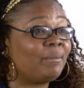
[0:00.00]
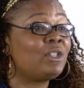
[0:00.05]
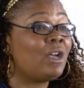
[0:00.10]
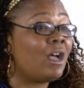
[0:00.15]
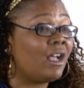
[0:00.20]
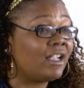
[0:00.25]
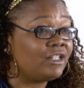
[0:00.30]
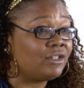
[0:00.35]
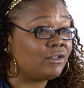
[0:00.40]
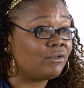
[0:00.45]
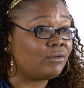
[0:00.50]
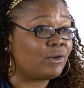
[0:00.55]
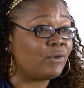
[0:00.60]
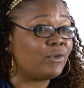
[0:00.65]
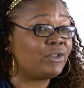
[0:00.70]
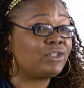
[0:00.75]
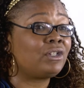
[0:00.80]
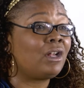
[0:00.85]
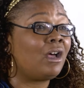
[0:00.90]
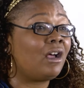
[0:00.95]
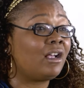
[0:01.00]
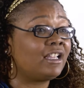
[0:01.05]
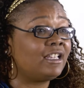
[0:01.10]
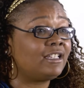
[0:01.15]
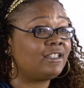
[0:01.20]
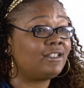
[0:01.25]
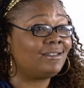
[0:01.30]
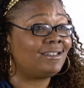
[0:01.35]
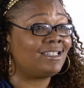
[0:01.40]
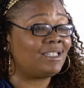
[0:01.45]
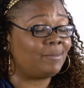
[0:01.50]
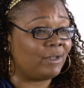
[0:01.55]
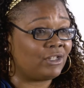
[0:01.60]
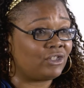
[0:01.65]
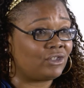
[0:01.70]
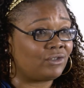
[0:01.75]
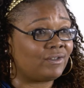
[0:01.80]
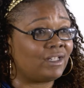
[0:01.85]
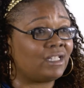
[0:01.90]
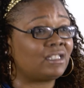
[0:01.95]
talking to growers, talking to
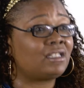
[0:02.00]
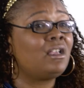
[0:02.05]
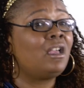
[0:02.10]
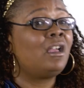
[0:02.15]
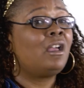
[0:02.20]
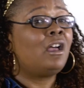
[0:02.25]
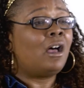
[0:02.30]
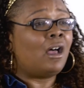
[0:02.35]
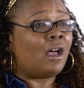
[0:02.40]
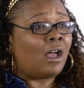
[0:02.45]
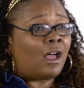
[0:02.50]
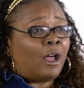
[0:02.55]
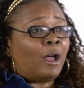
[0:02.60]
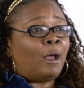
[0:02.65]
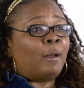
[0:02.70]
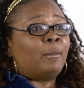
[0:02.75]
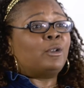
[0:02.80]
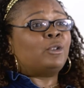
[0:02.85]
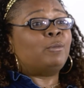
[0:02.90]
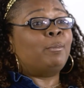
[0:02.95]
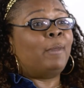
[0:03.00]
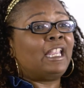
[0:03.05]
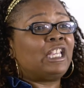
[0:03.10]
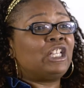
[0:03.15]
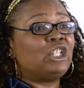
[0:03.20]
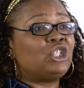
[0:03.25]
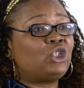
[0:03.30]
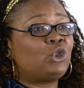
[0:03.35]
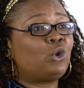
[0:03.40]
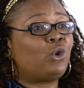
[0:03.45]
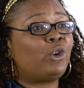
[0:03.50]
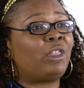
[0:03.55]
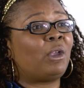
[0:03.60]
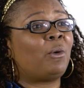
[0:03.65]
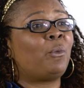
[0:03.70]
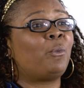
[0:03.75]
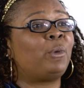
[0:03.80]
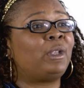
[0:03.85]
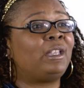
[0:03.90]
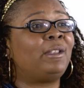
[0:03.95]
dispensaries, making sure
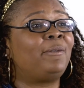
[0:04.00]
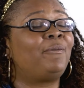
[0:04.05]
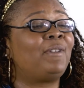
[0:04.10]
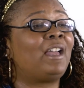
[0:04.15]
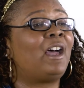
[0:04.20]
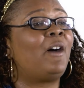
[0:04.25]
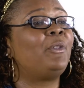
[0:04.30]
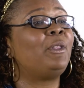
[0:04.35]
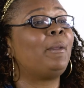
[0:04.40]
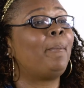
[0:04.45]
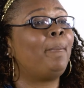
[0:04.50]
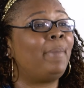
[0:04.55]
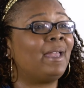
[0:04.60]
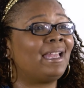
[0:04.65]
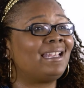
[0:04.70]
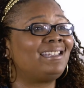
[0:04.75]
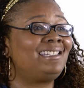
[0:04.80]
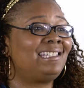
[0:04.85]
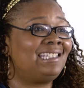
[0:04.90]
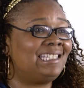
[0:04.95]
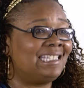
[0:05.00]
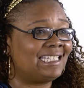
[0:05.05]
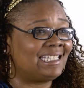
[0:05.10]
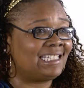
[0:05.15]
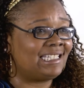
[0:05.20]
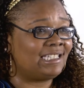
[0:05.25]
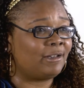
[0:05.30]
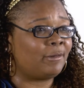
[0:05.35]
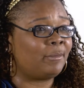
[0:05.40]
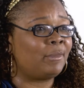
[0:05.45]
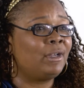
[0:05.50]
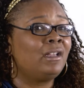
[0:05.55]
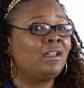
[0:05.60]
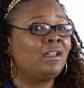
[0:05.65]
that we found the best system